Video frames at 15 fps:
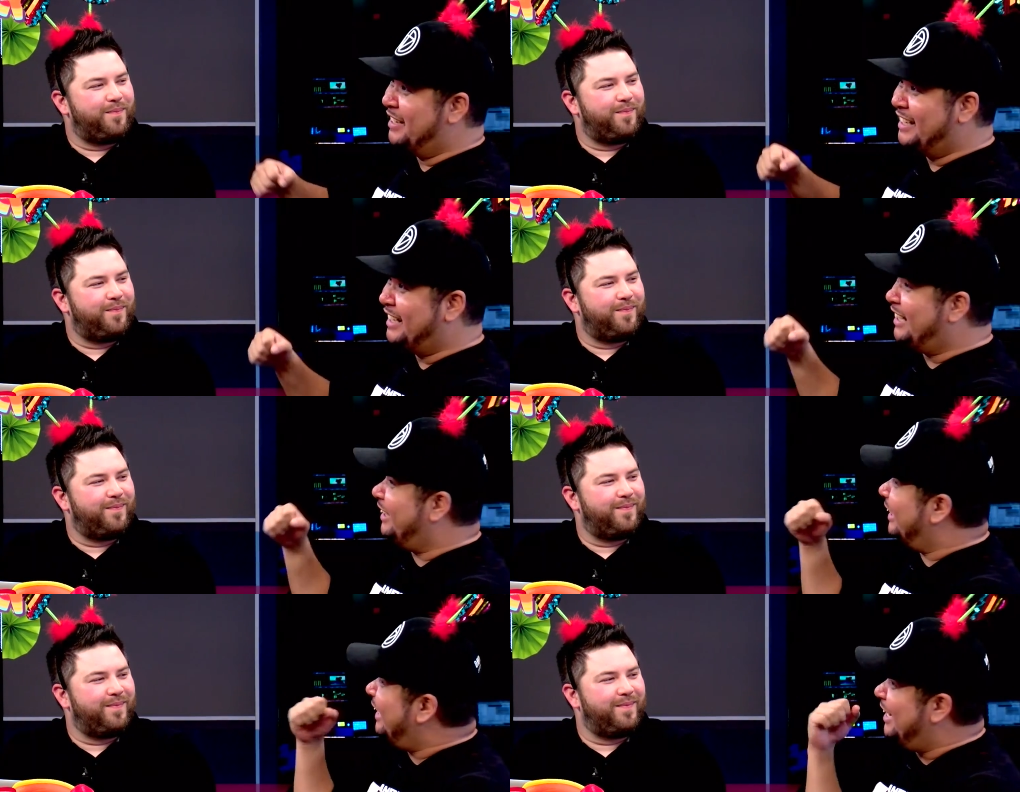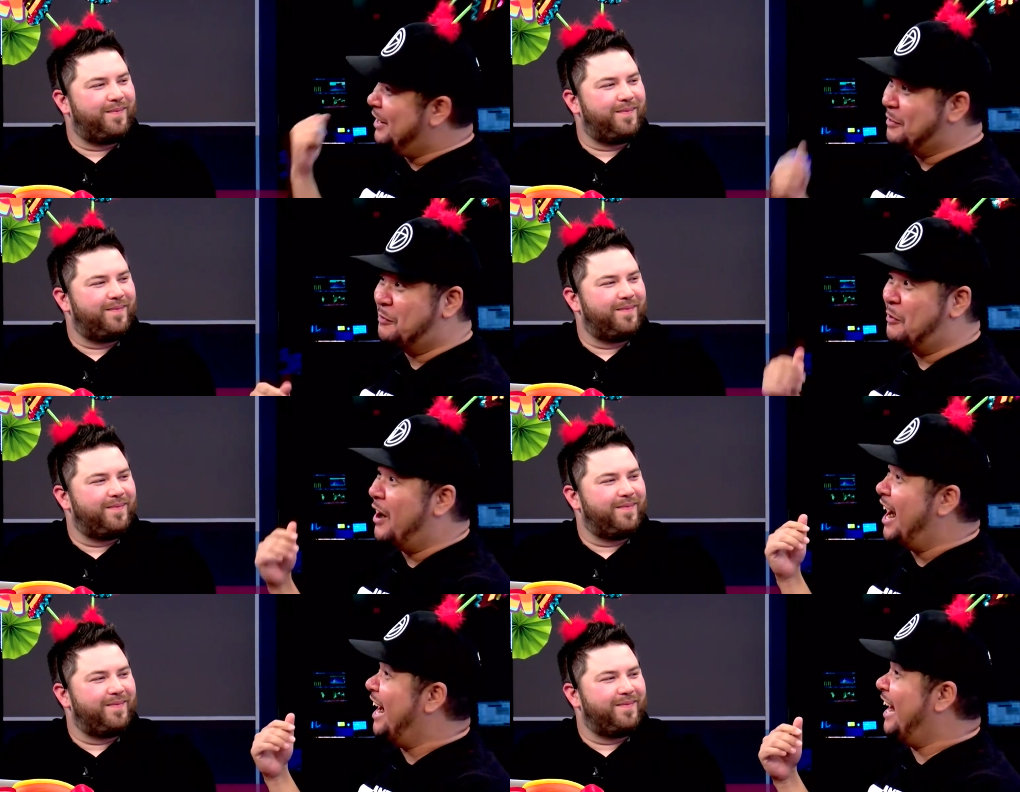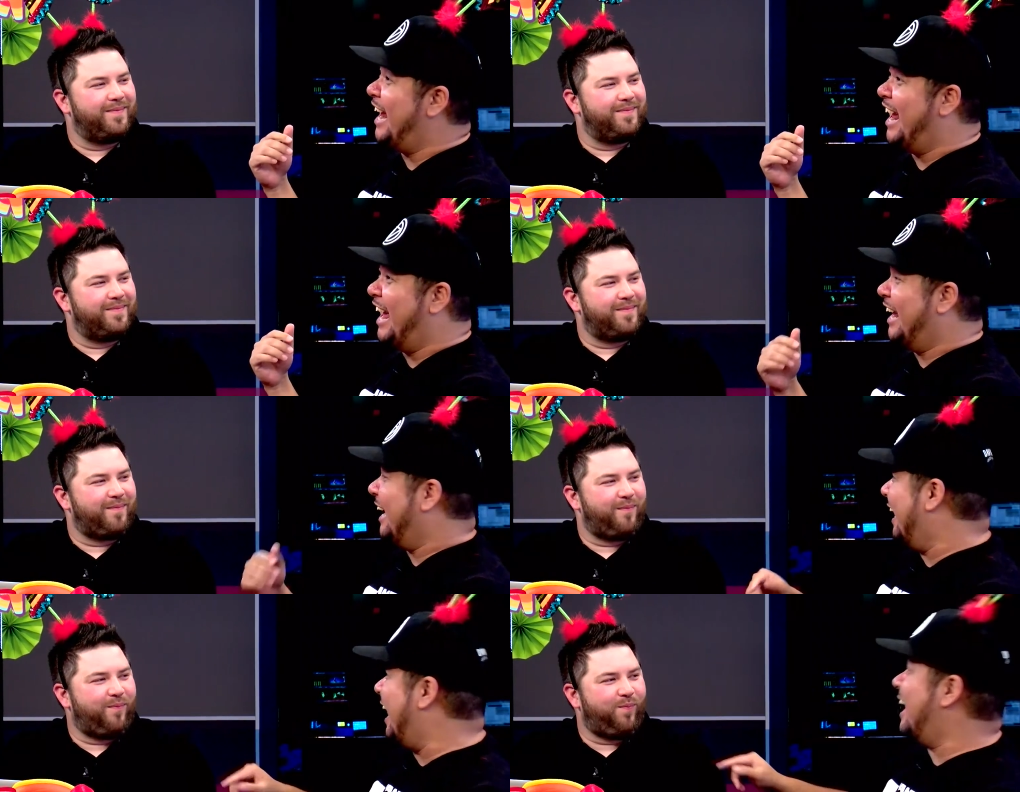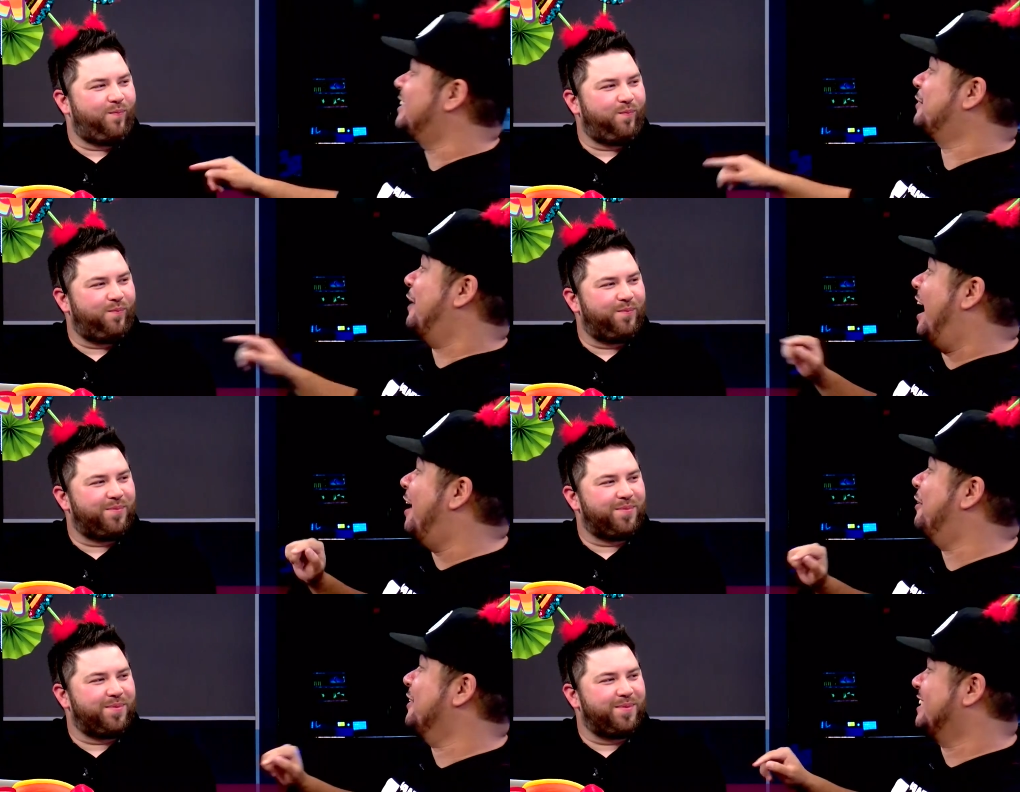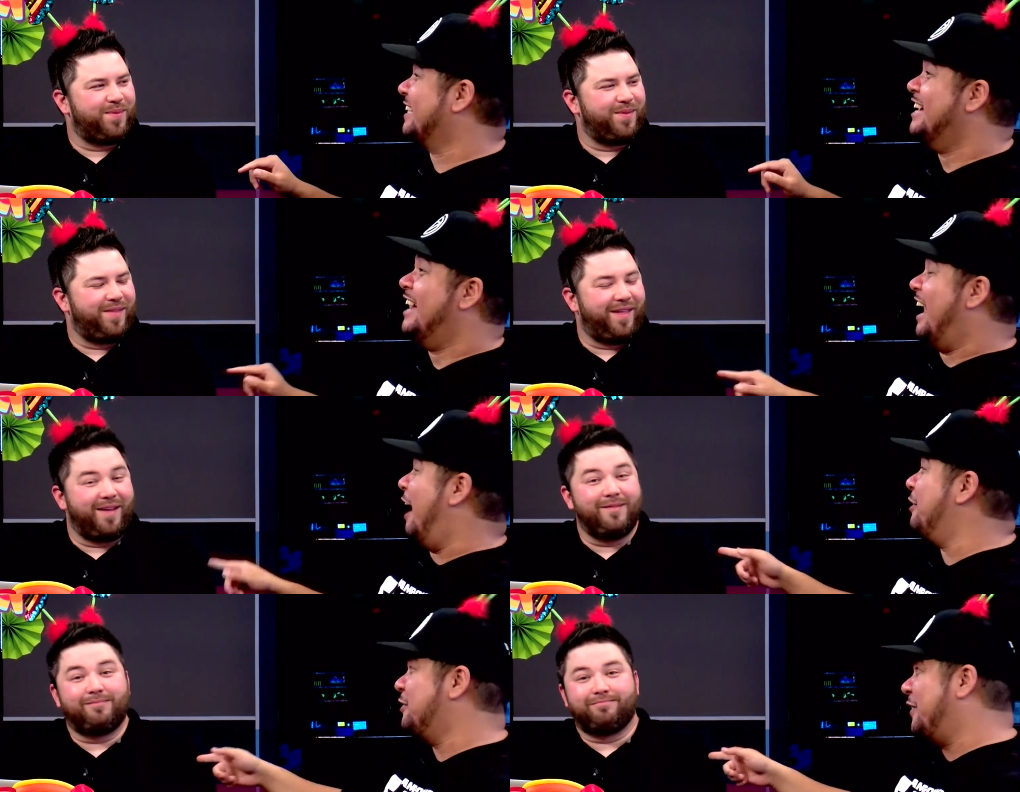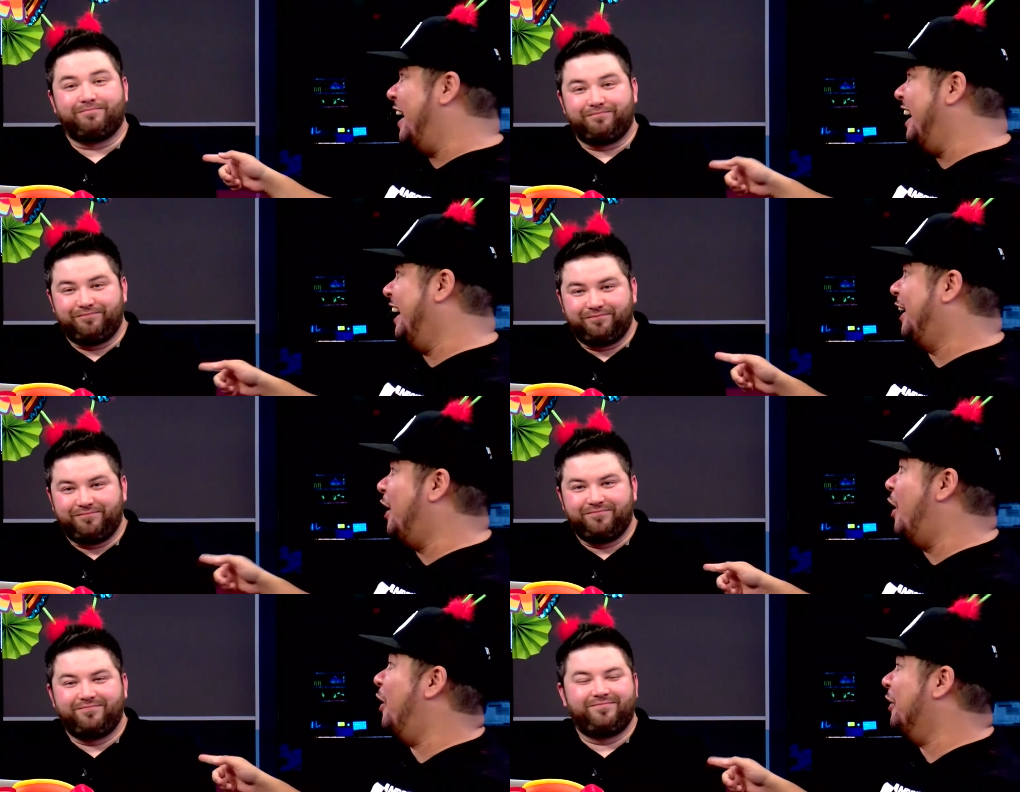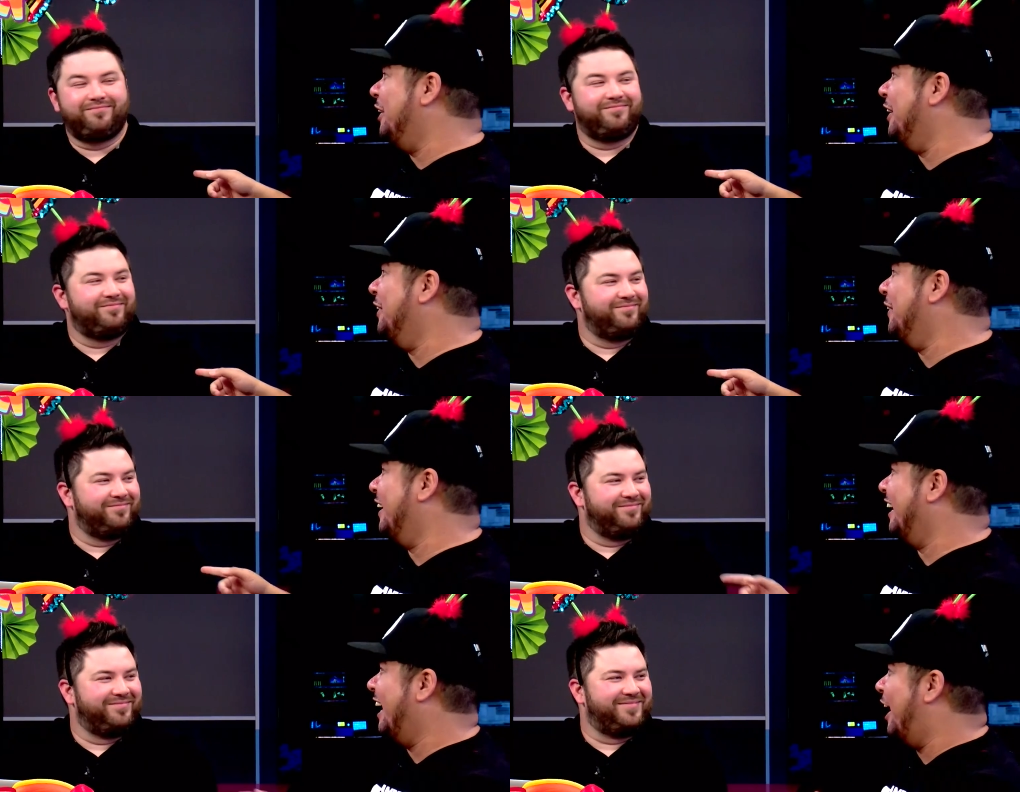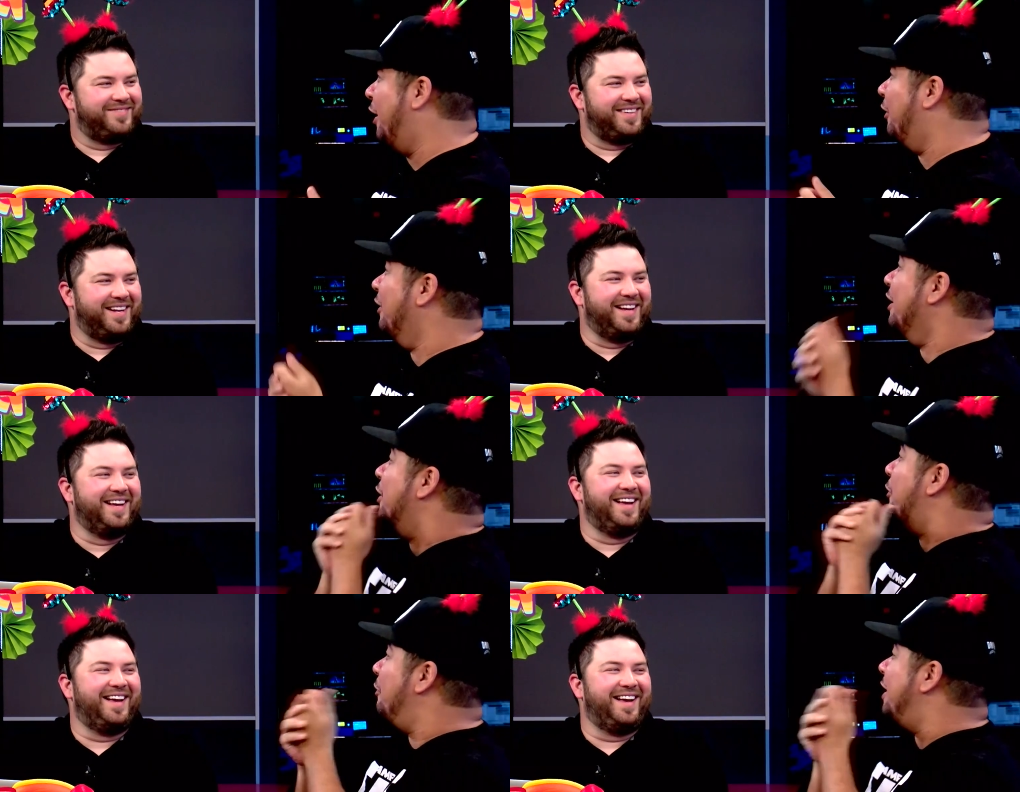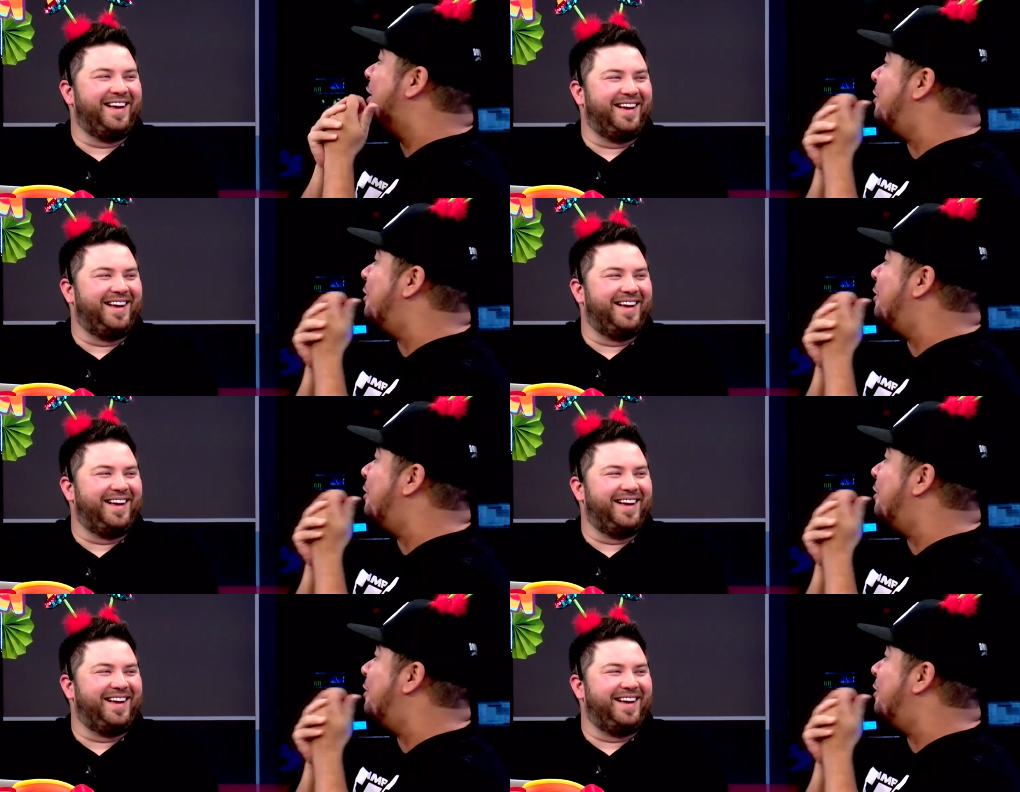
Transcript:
Speaker 1: Clean right hand, and that's when I was ready to call you and go, we were